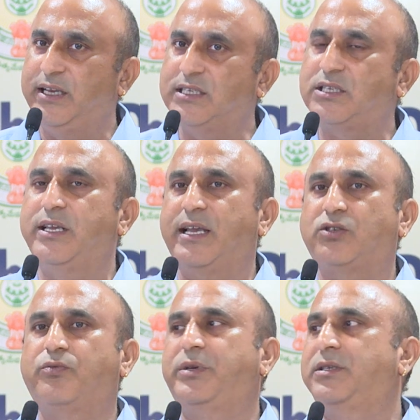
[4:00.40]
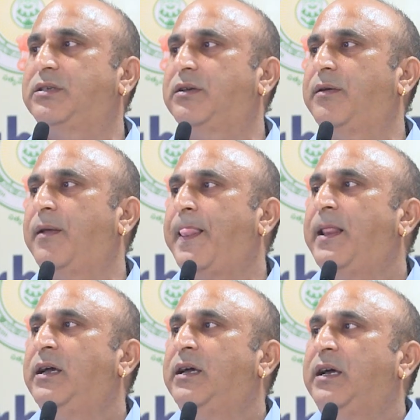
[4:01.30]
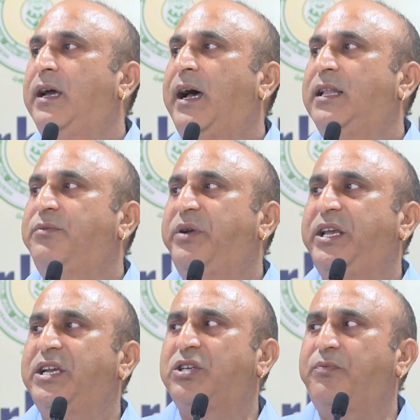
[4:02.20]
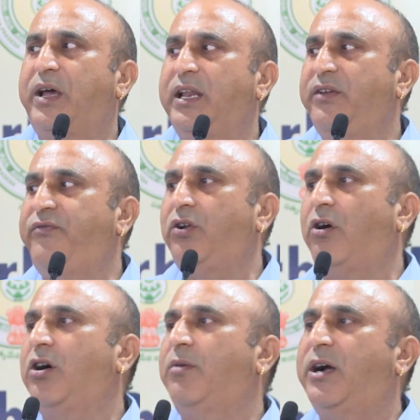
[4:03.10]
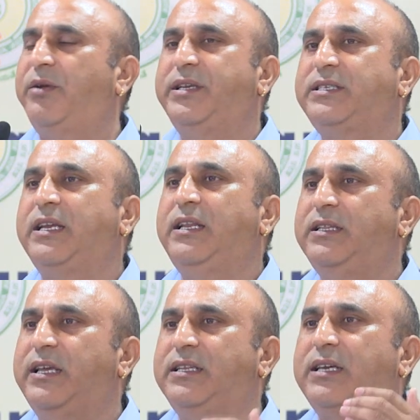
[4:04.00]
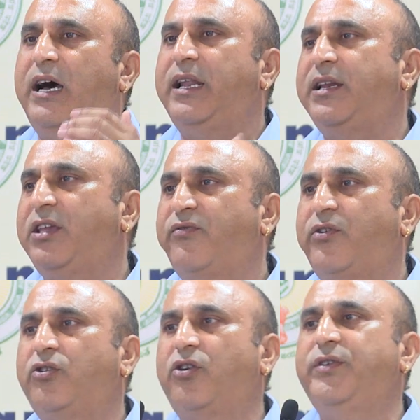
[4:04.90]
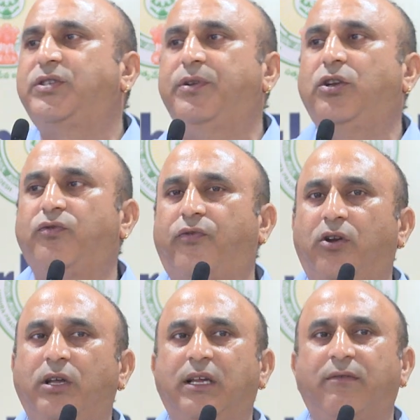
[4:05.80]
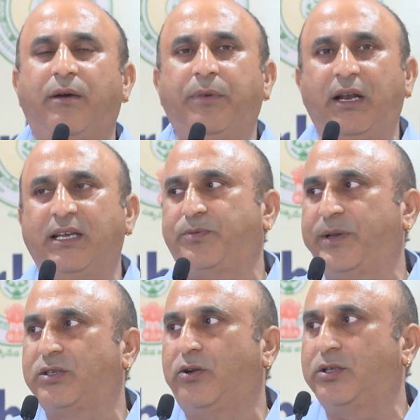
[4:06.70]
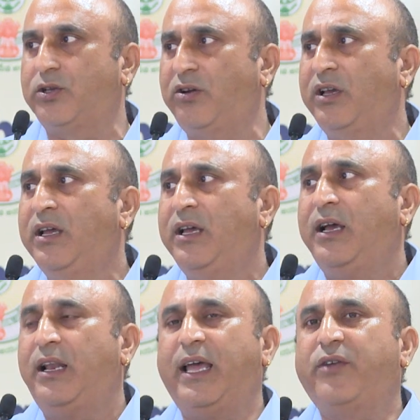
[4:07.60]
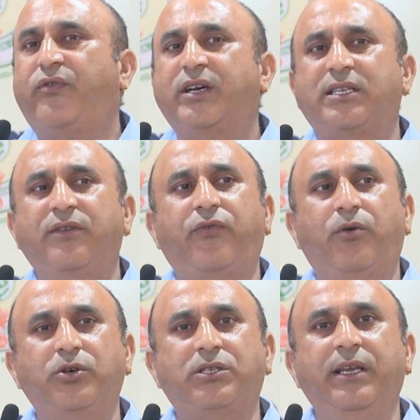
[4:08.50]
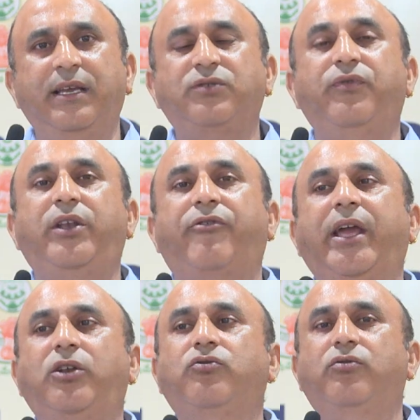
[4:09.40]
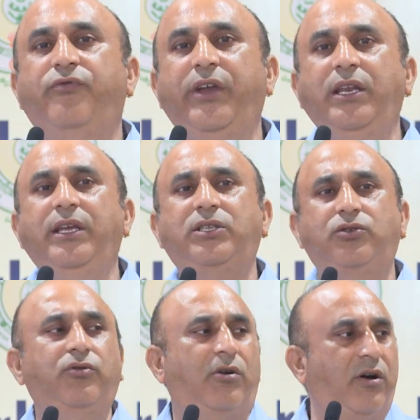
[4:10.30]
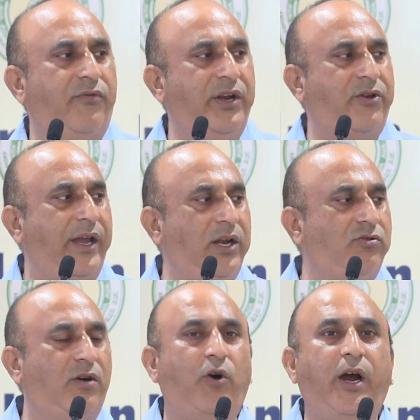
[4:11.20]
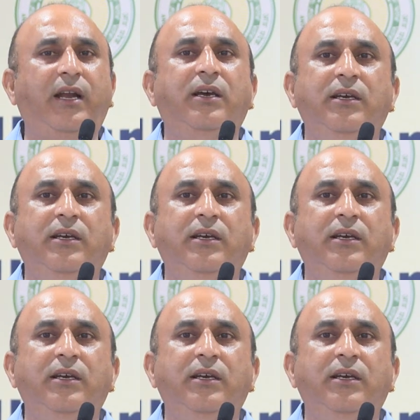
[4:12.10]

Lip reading: existing SOPs. And the mitigation planning, if we talk about, basically there is a hierarchy of control which we need to follow in the environmental aspects also. Like first and foremost thing is we try to avoid